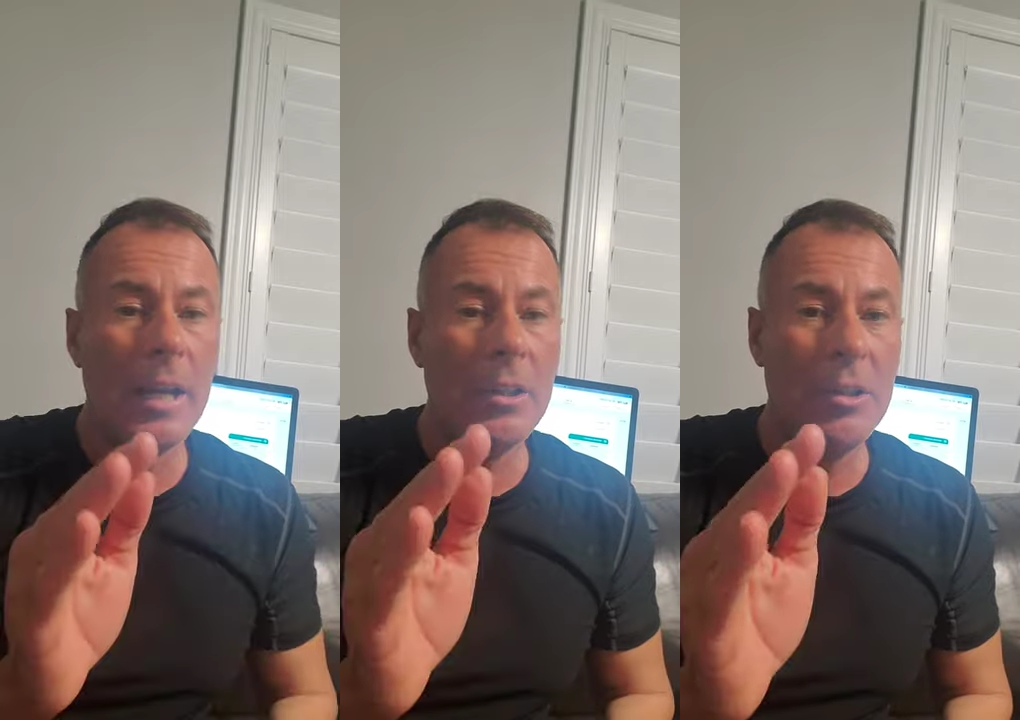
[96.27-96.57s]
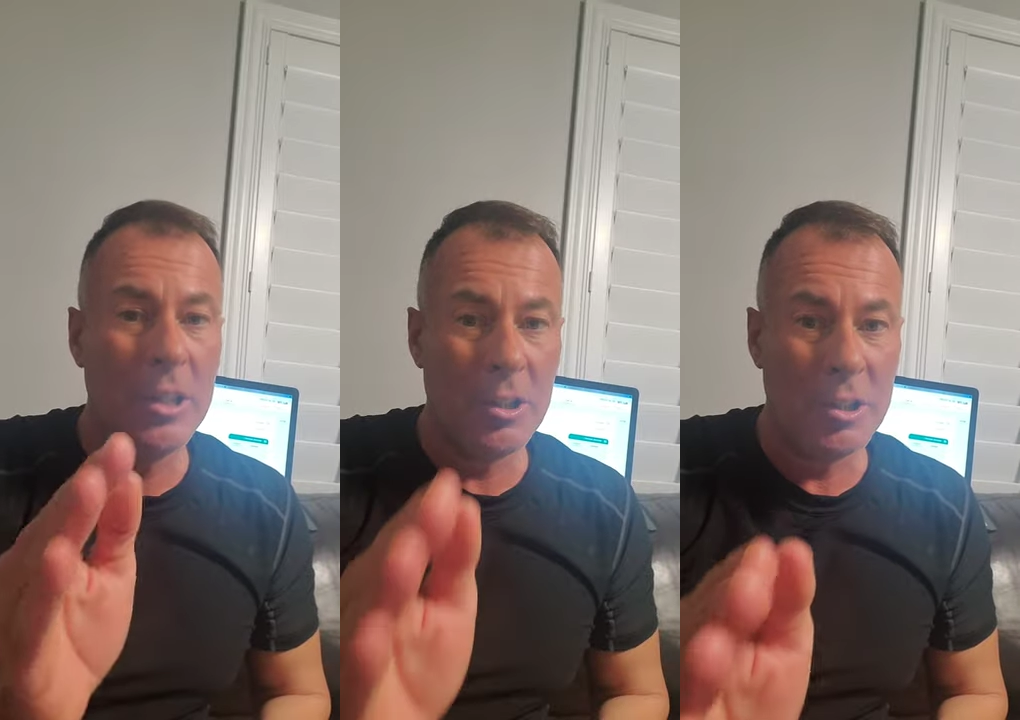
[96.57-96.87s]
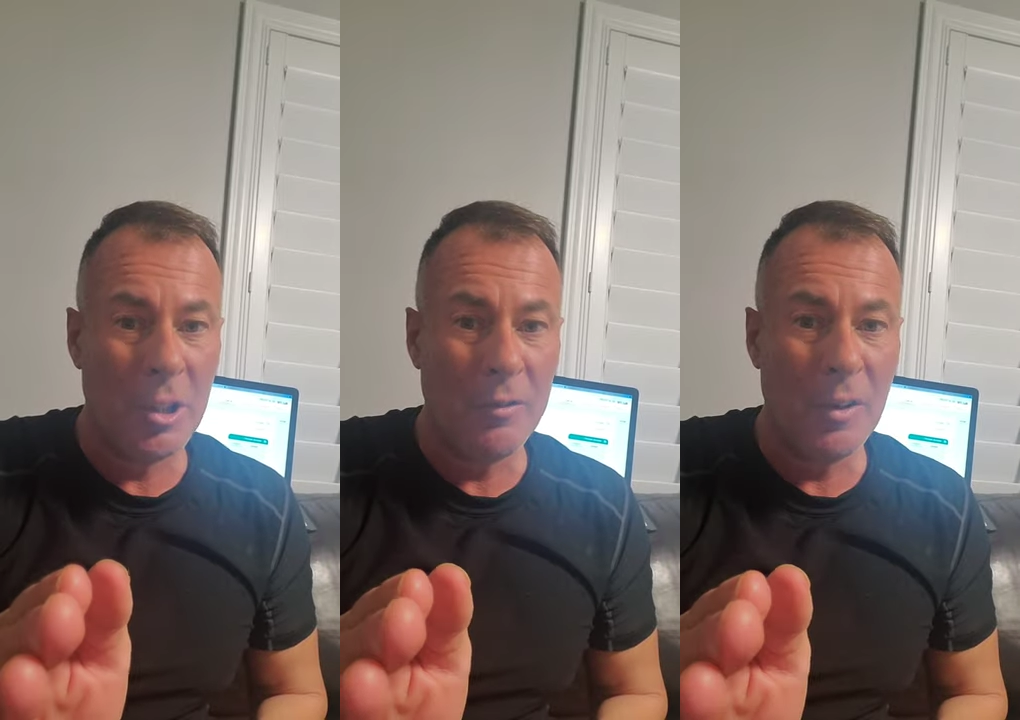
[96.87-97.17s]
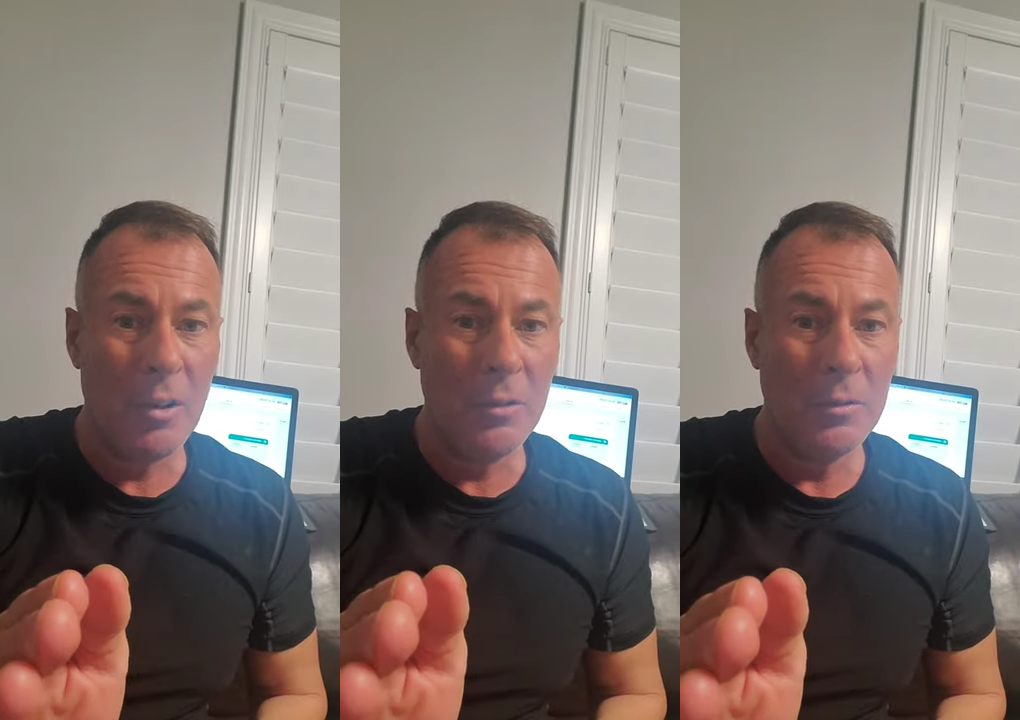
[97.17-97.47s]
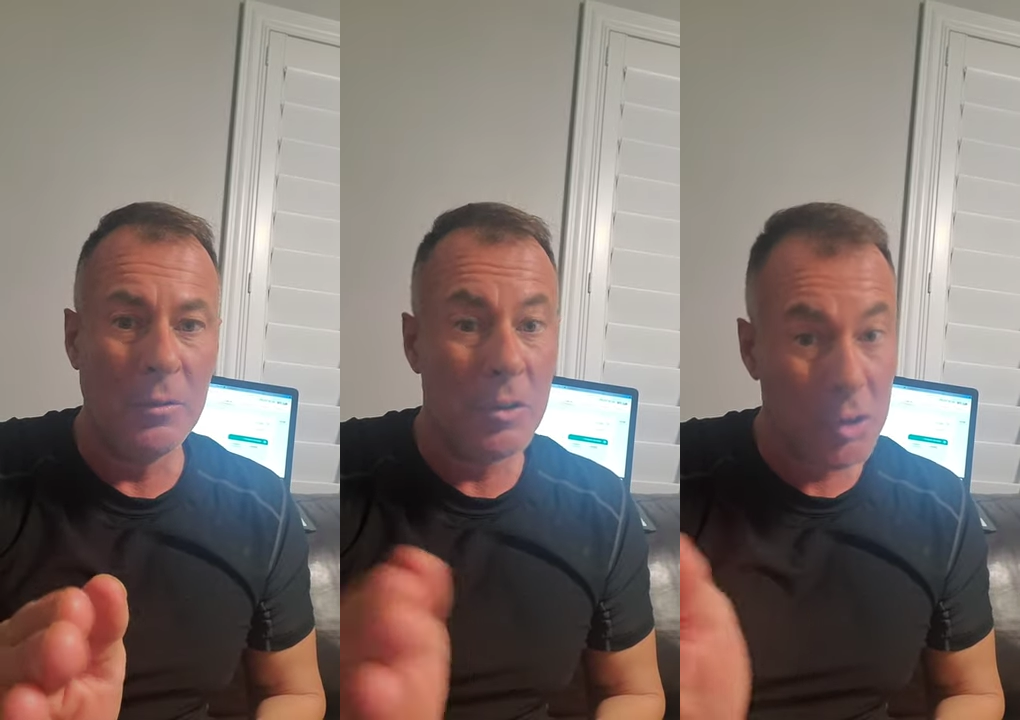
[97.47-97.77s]
you need your cell phone
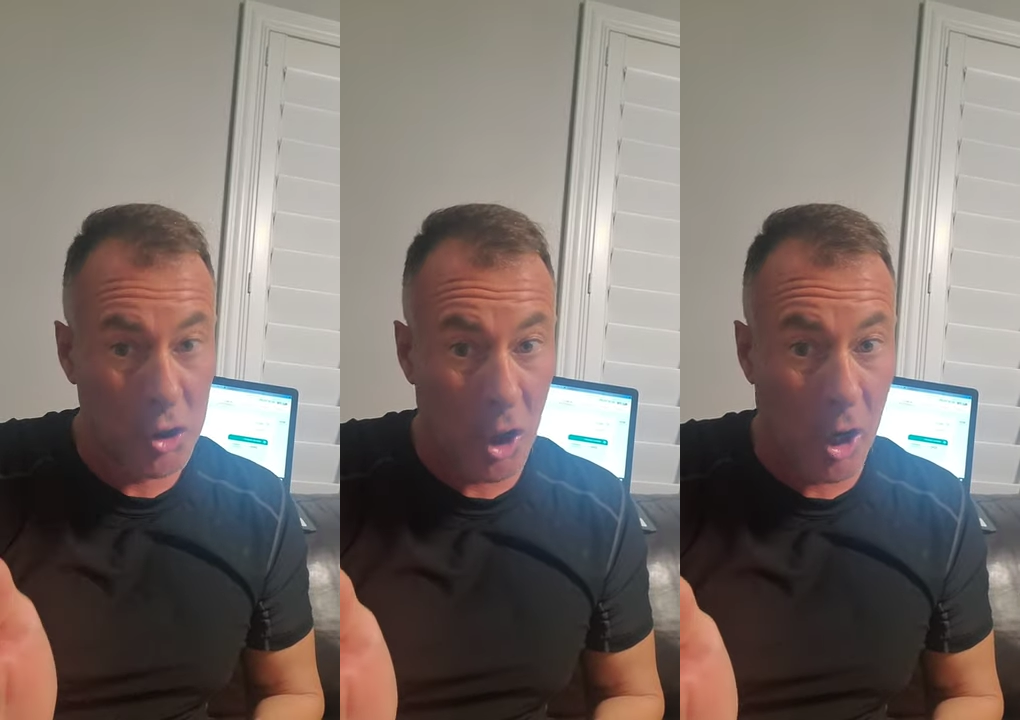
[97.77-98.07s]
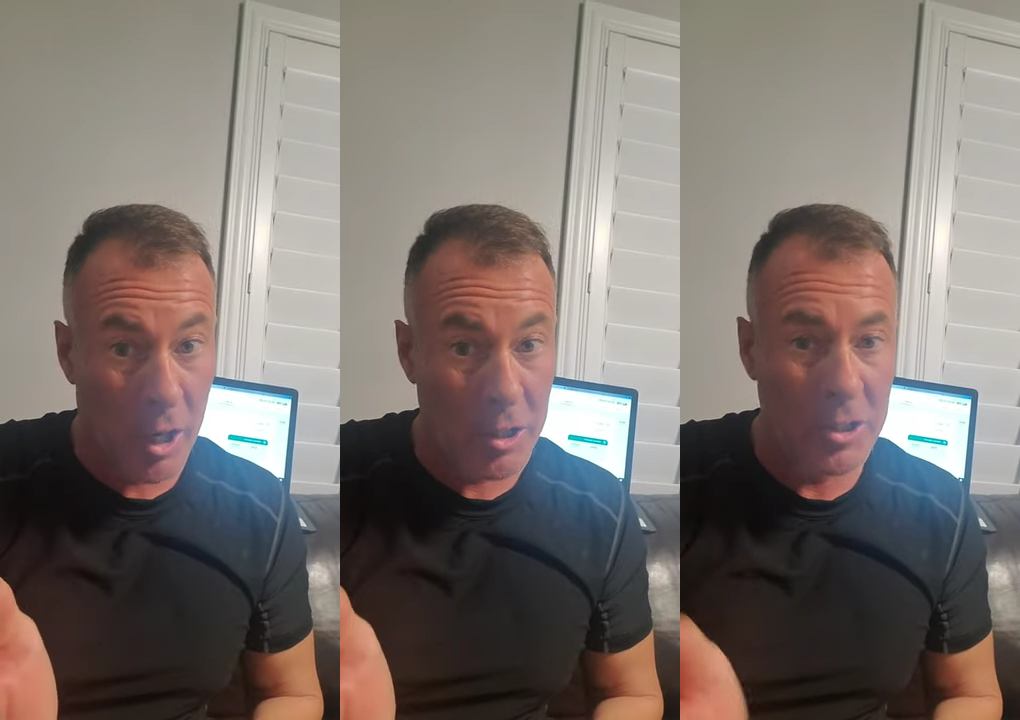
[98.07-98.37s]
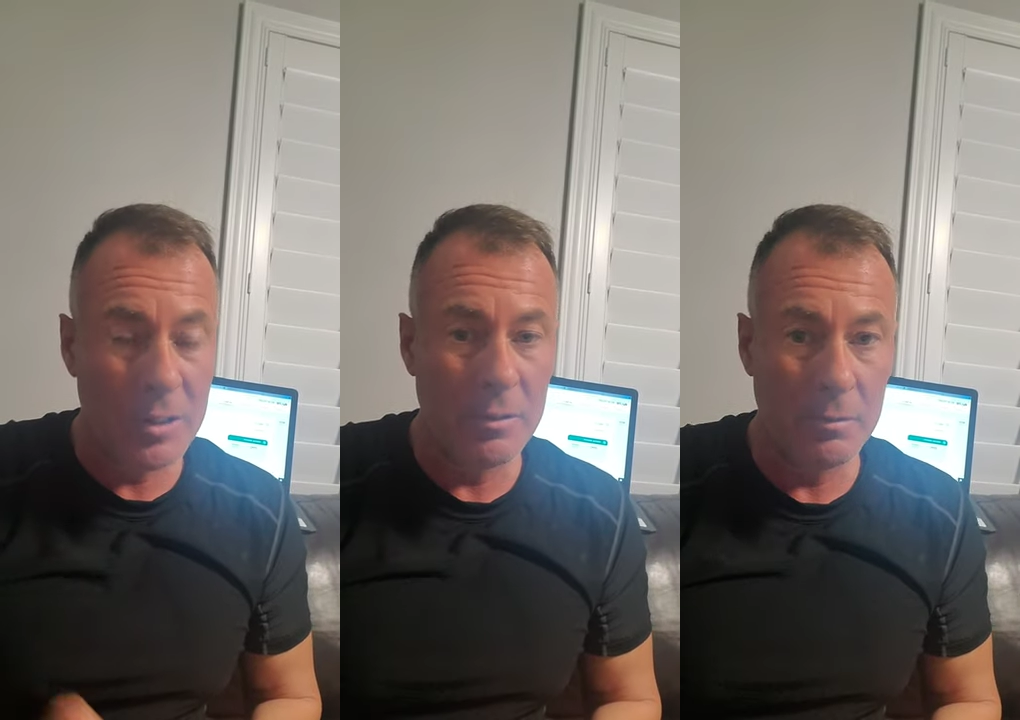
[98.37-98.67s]
charged,